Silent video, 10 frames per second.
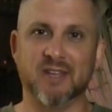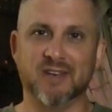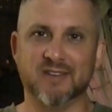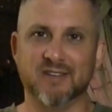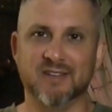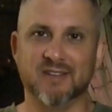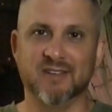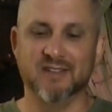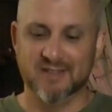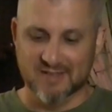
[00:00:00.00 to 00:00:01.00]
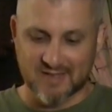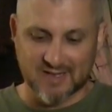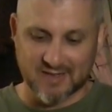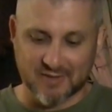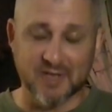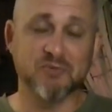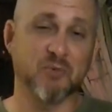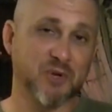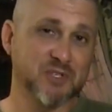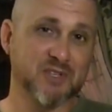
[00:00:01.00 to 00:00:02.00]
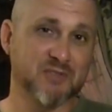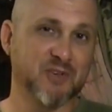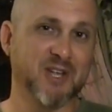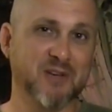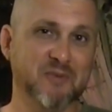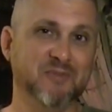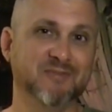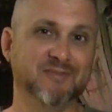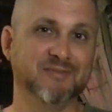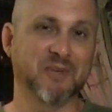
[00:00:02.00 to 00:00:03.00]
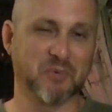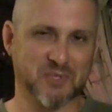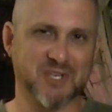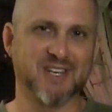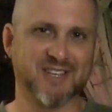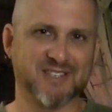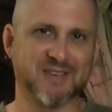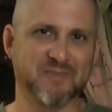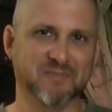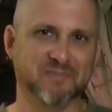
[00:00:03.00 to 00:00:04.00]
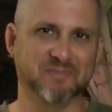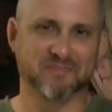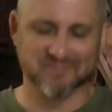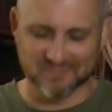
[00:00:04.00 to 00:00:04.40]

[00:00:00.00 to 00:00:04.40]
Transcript: in it. And thanks for watching this video. And we'll see you next time.